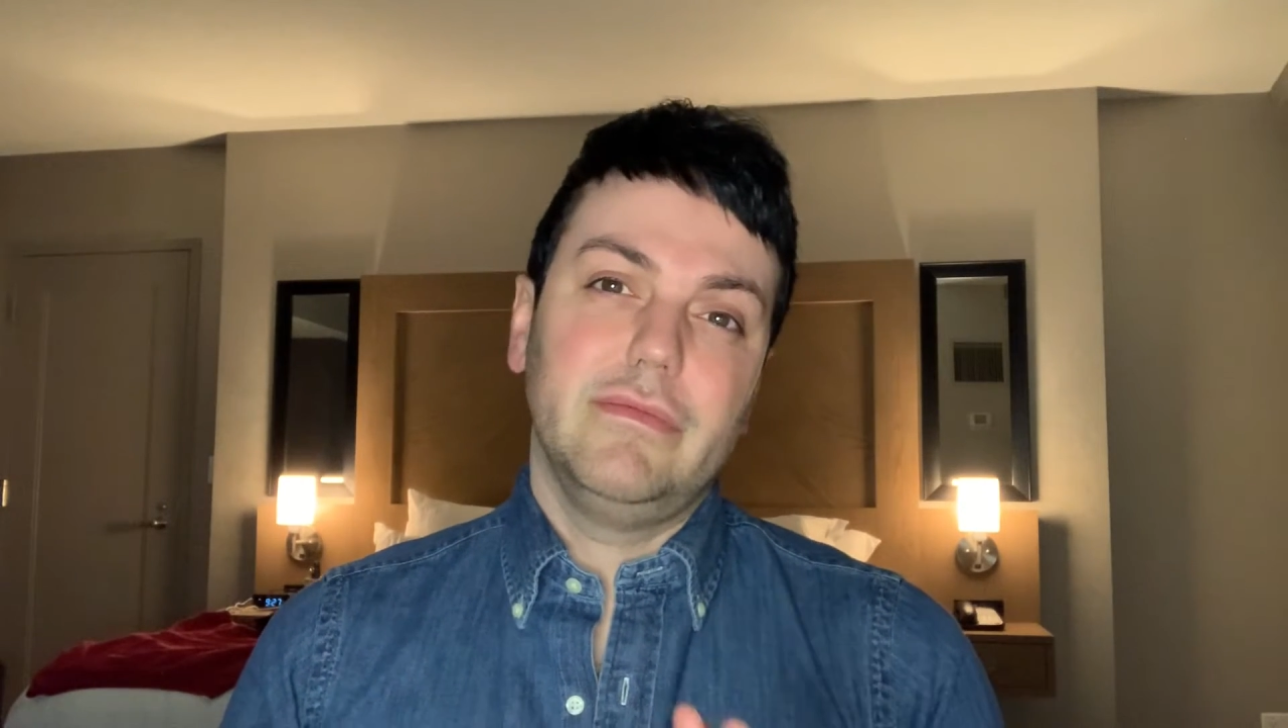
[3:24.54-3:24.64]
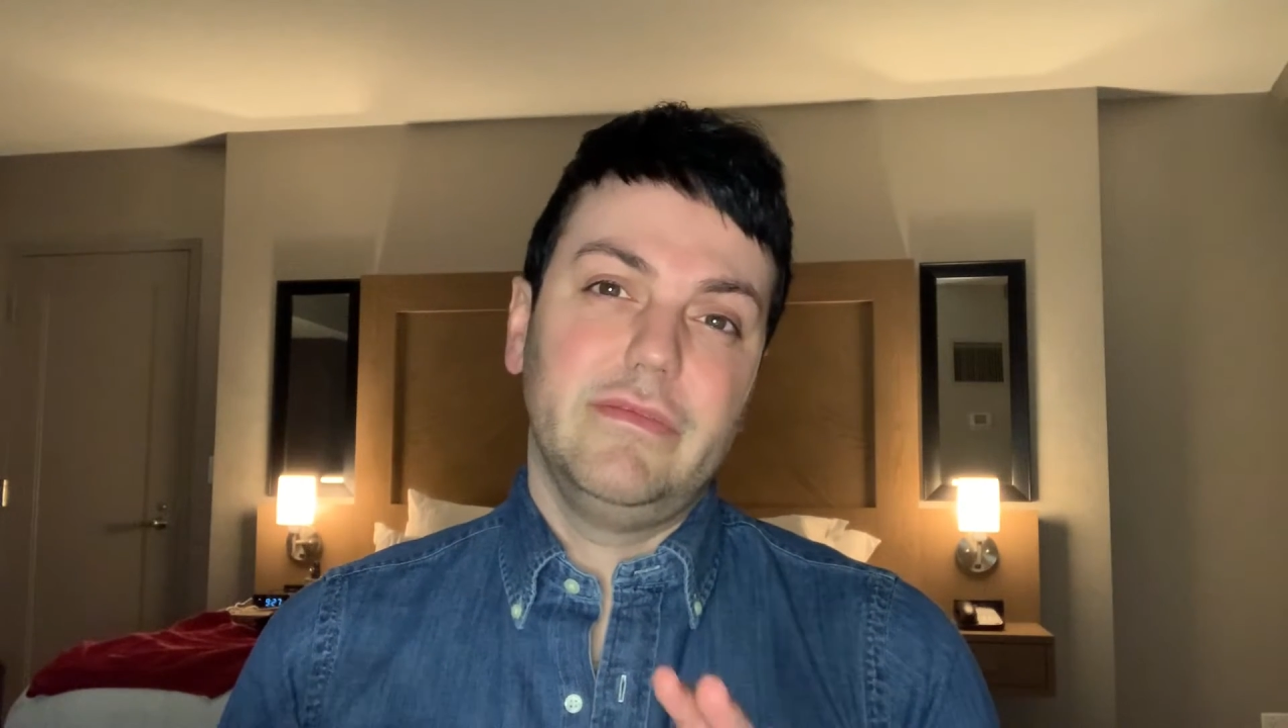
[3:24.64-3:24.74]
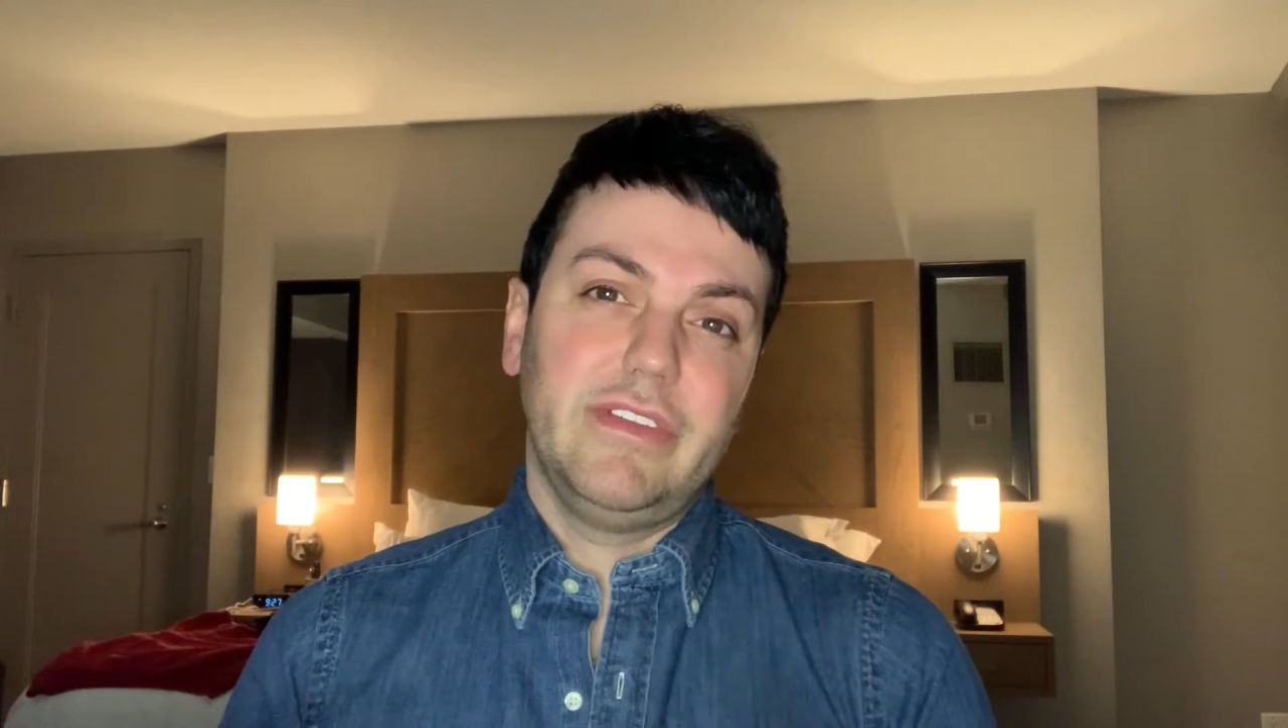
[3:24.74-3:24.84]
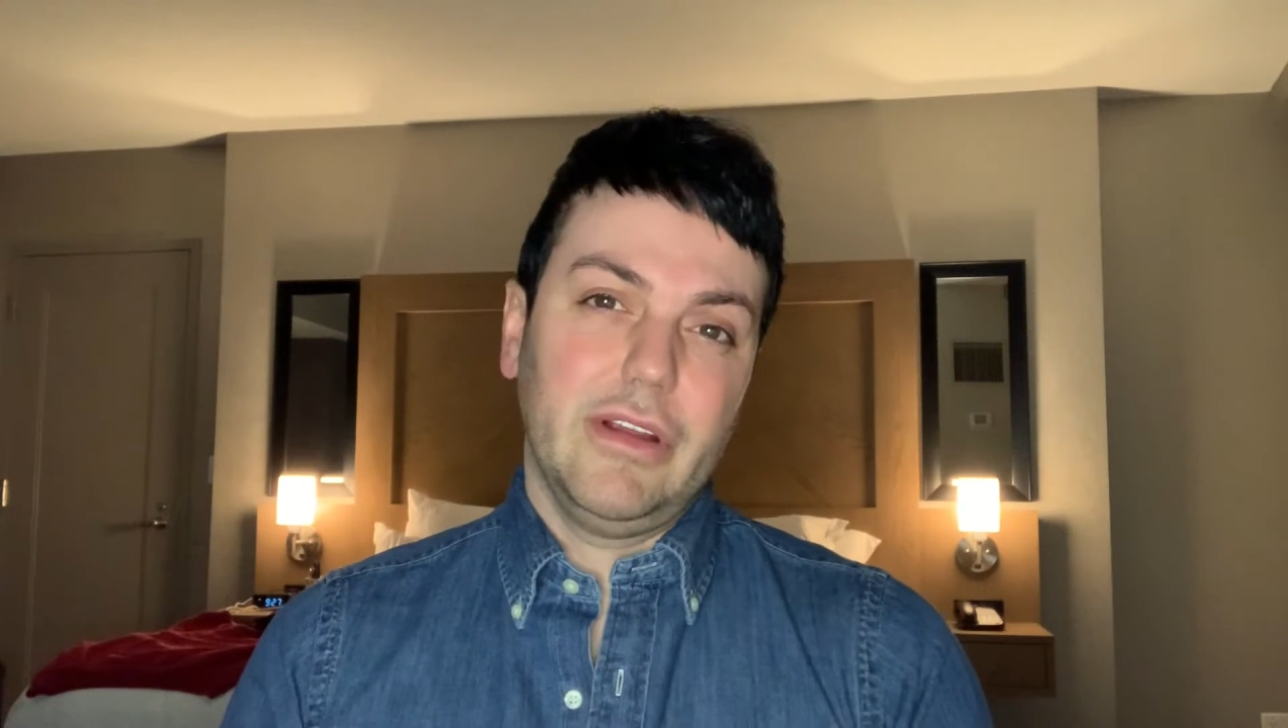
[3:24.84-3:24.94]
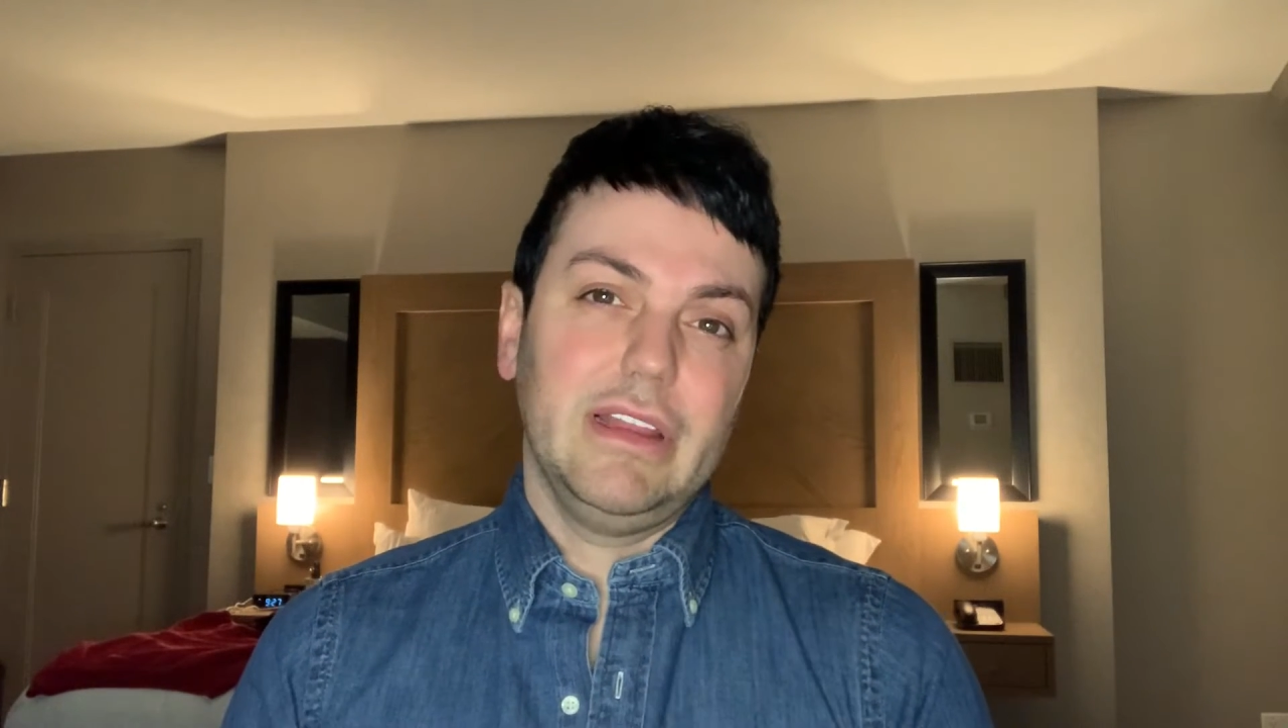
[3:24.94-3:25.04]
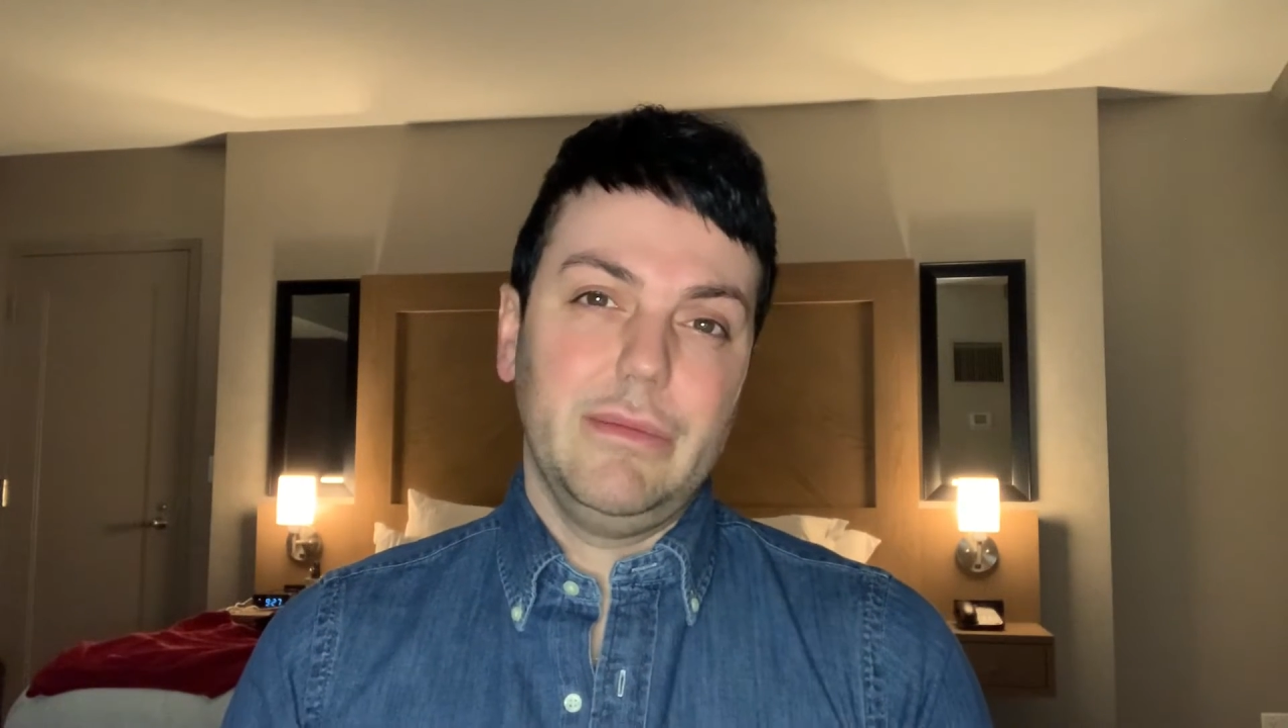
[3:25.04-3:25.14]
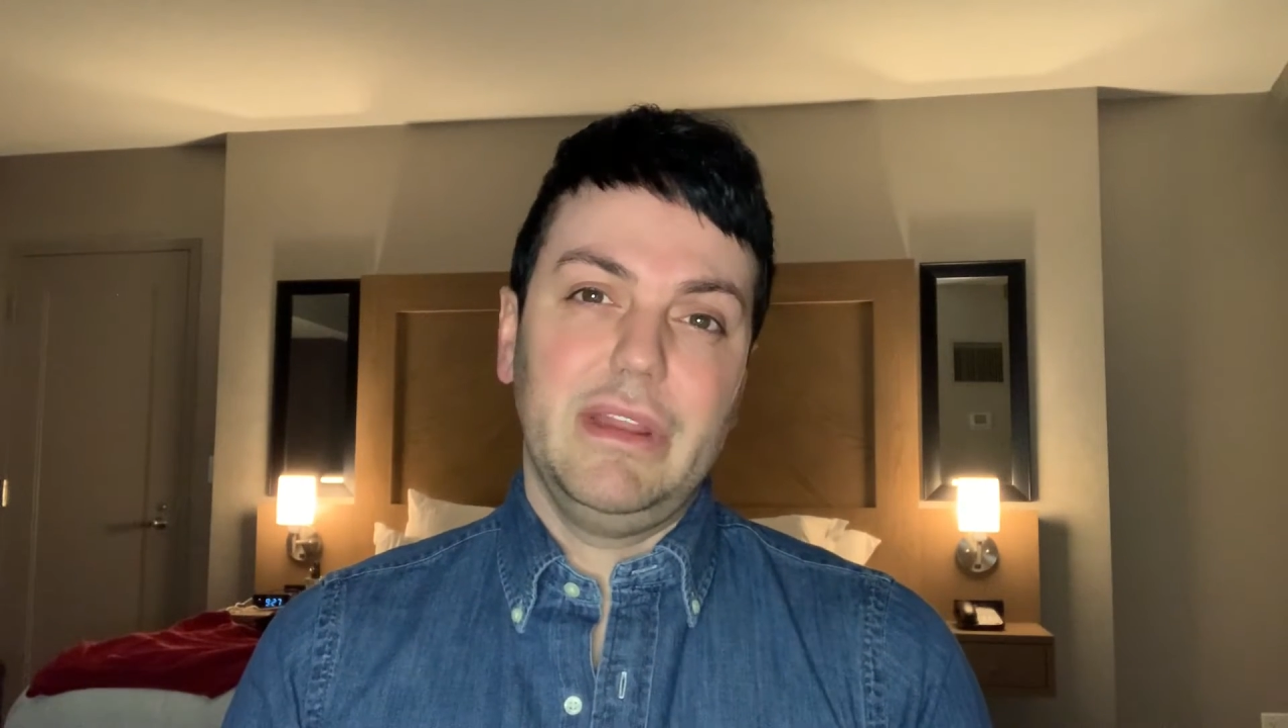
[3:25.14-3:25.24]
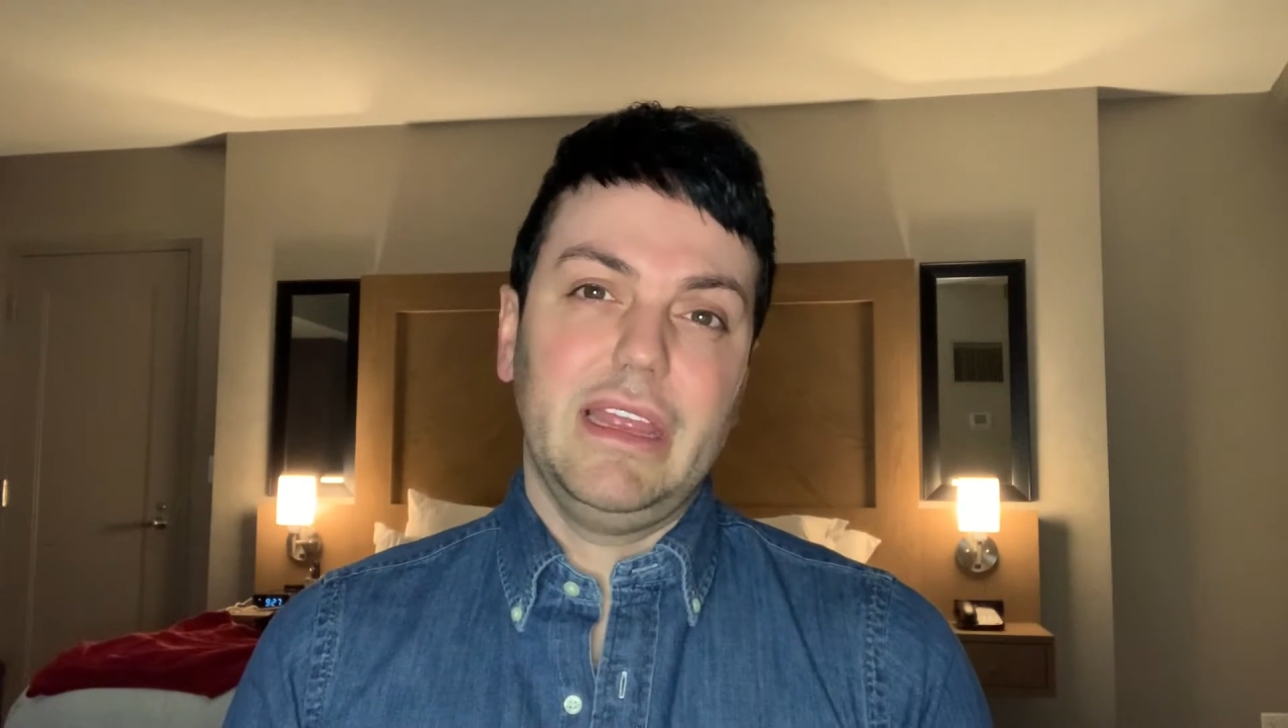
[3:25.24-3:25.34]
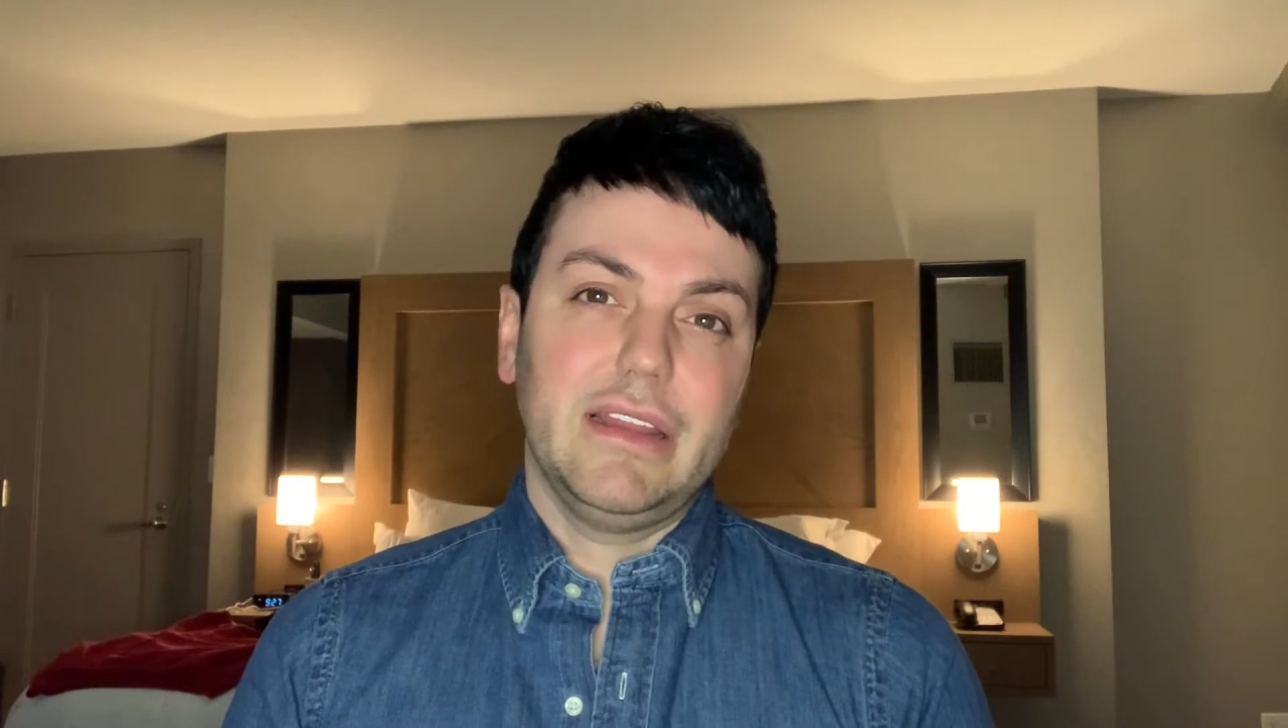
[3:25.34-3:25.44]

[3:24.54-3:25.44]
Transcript: very limiting